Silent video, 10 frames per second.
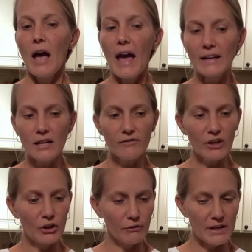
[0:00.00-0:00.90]
Any of
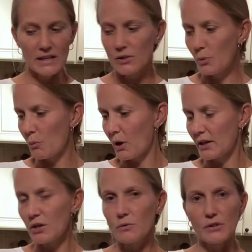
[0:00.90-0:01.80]
our greens we
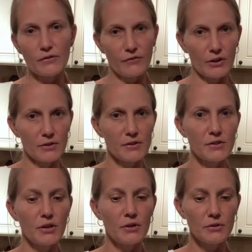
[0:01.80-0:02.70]
wanna use
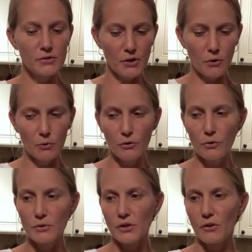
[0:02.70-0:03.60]
first. So
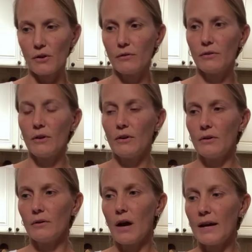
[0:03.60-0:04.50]
those are the, the
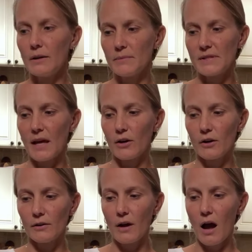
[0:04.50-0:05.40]
items that
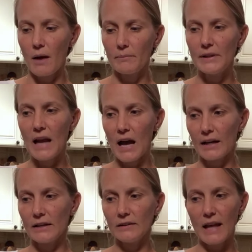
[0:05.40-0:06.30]
are um, not
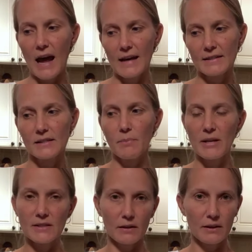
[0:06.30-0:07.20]
gonna last
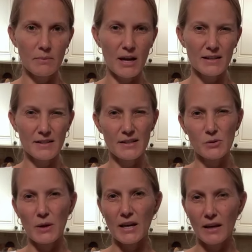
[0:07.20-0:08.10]
basically beyond
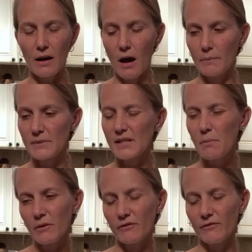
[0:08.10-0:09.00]
this week. Um,
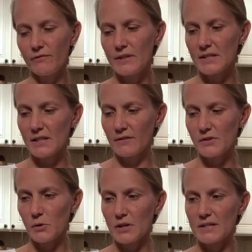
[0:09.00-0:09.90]
some of the stuff
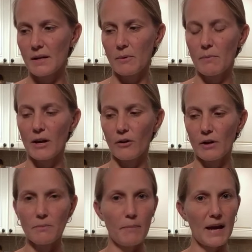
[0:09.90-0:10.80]
stored in Debbie Meyer
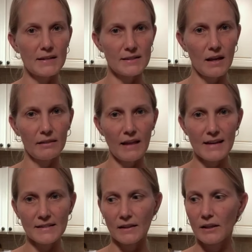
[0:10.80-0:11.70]
green bags
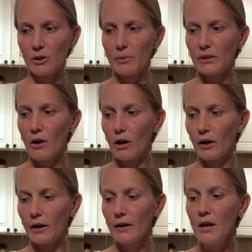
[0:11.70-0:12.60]
lasts a little bit
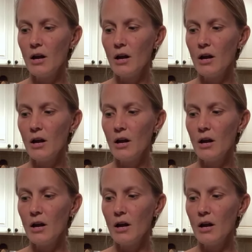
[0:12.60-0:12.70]
longer.